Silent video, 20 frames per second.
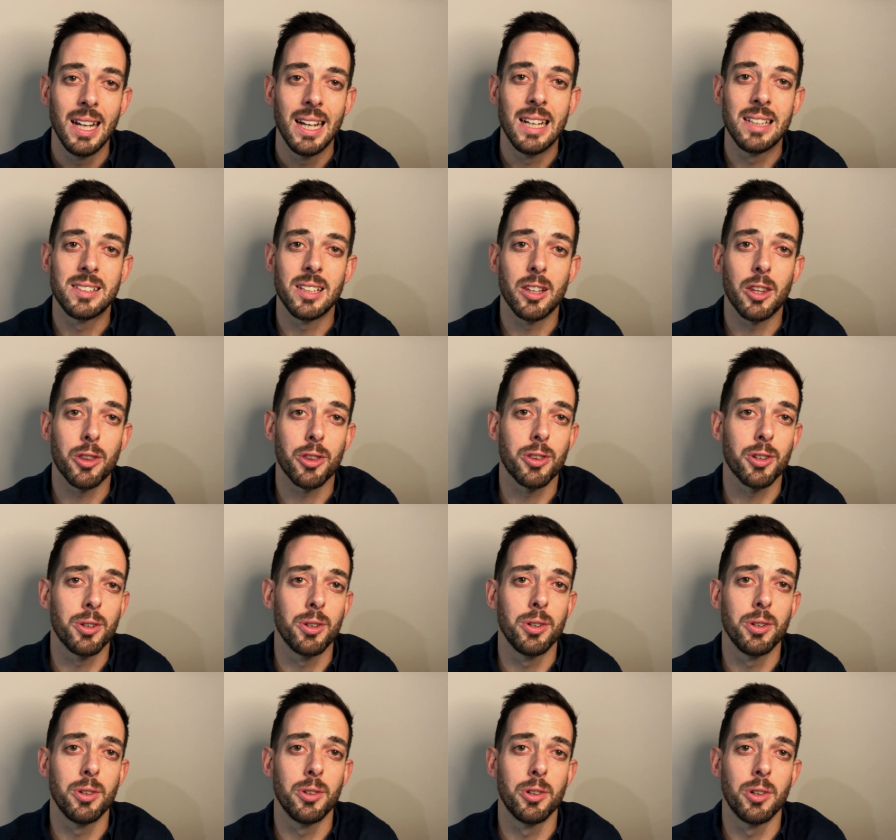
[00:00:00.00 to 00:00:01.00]
Is it
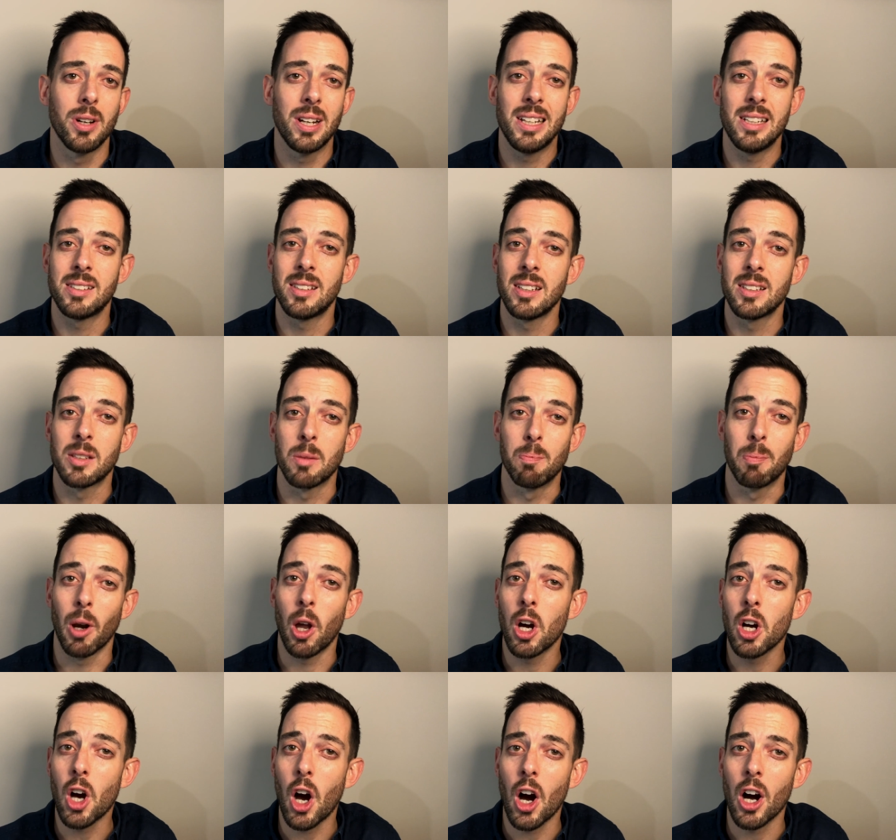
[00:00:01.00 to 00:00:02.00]
through releasing some
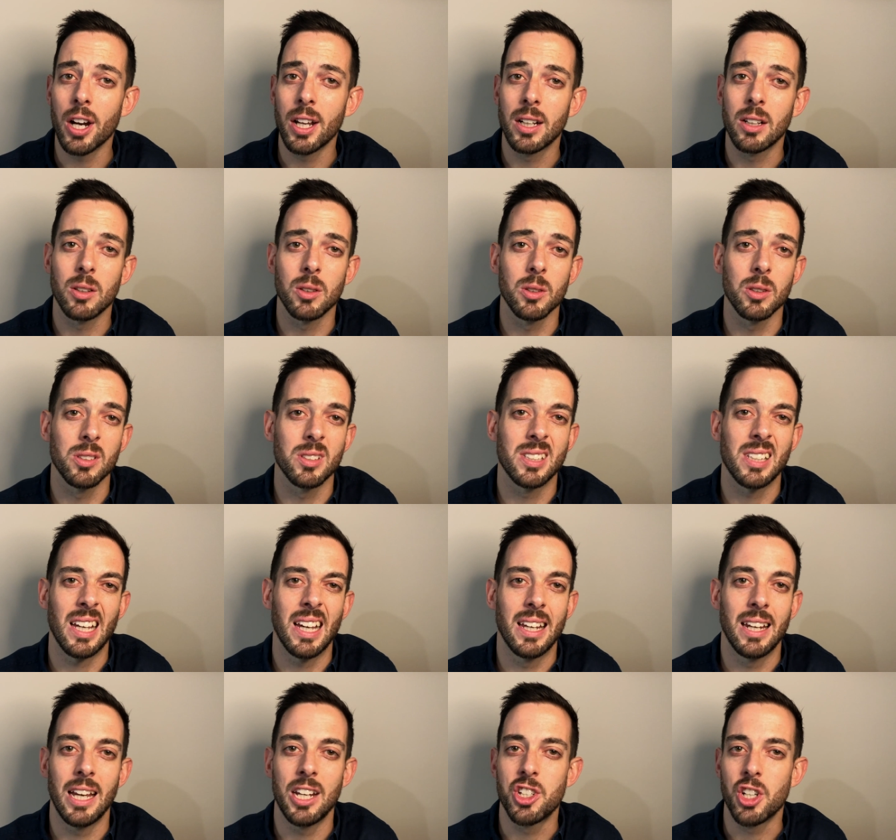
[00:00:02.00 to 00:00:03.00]
blog articles
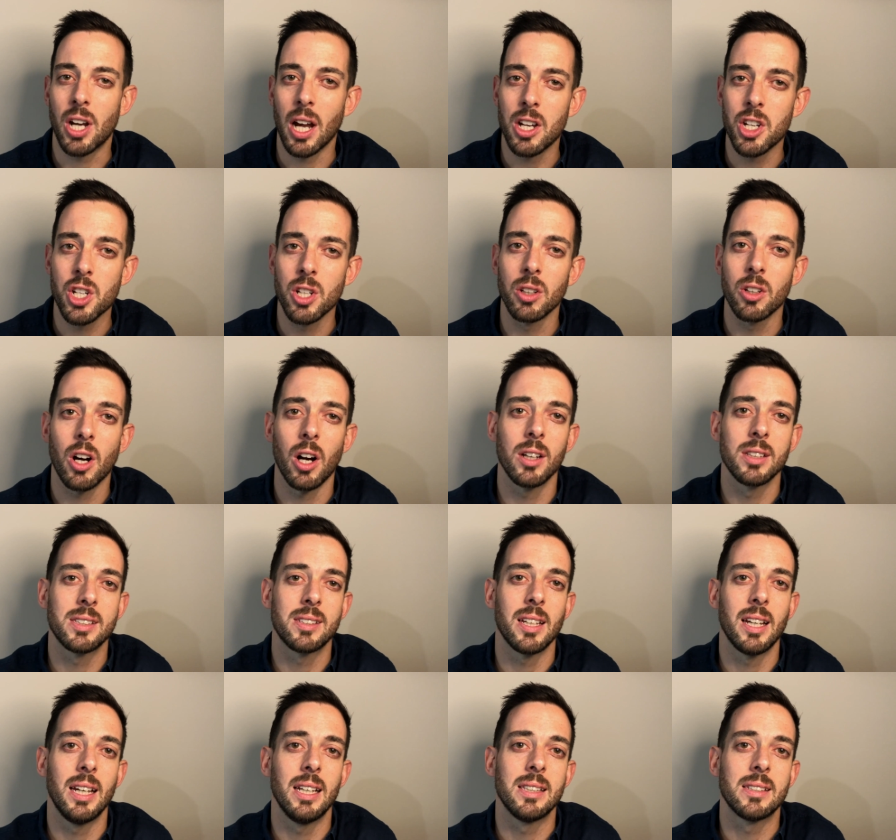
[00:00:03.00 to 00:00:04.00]
and educational
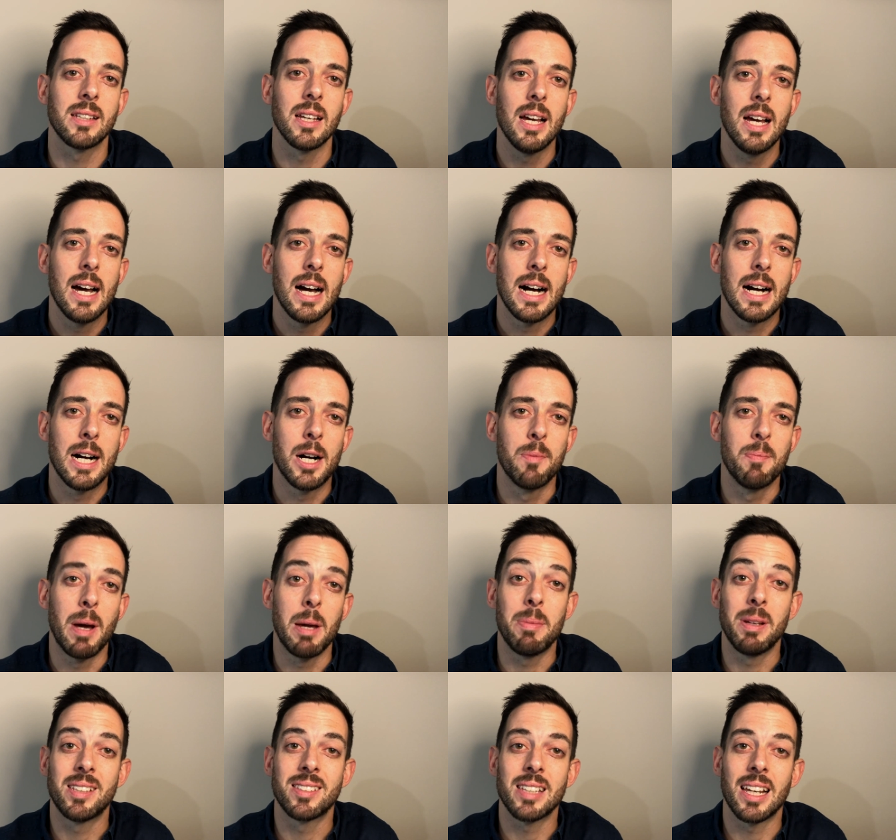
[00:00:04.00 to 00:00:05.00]
content,
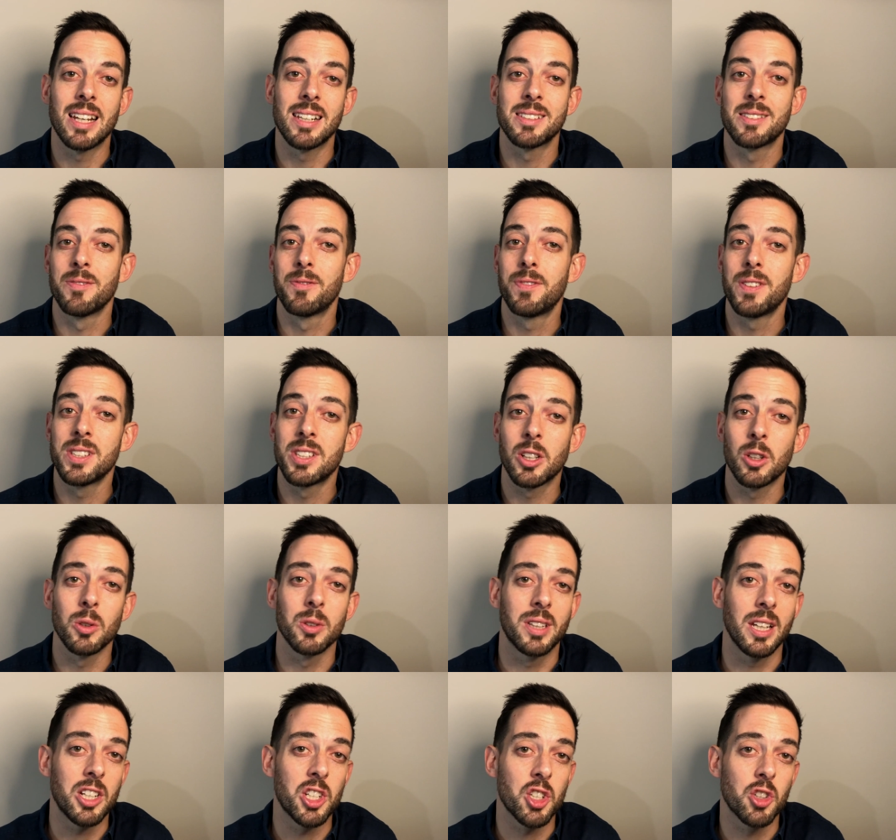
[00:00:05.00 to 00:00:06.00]
maybe selling some
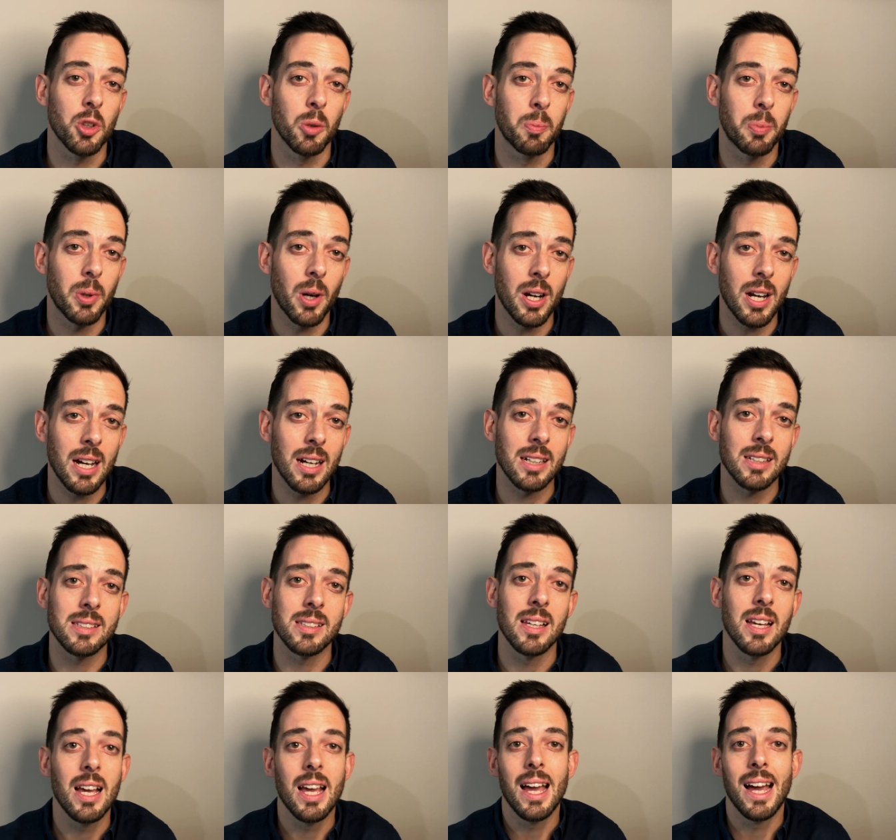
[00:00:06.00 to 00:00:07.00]
physical digital
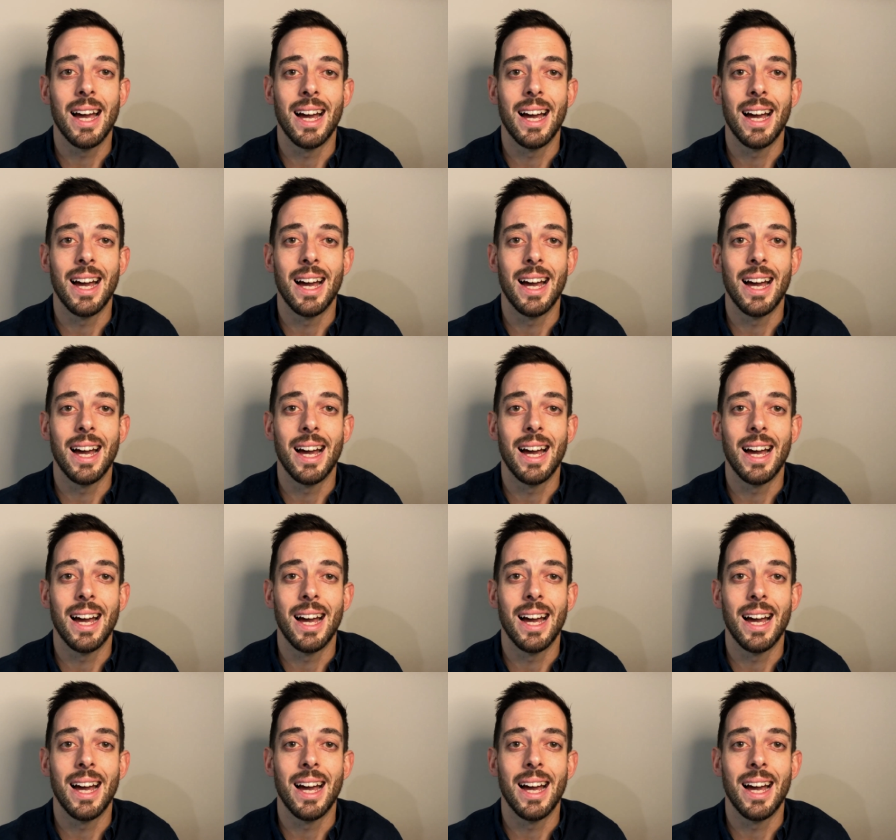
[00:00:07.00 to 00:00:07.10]
products,